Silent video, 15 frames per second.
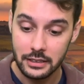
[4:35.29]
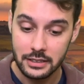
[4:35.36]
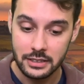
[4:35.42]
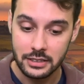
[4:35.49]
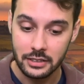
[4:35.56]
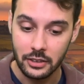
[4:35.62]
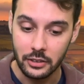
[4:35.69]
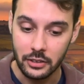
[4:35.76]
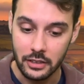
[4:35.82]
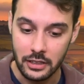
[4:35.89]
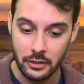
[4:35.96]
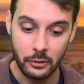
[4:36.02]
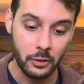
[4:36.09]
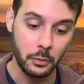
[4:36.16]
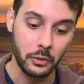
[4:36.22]
skirting
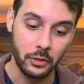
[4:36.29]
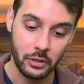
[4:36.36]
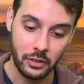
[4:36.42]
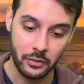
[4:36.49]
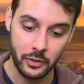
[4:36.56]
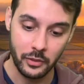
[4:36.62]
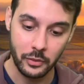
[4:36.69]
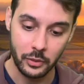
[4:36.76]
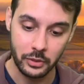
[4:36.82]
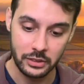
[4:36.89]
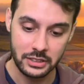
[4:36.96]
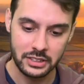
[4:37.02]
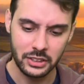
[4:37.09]
through the border of the forest,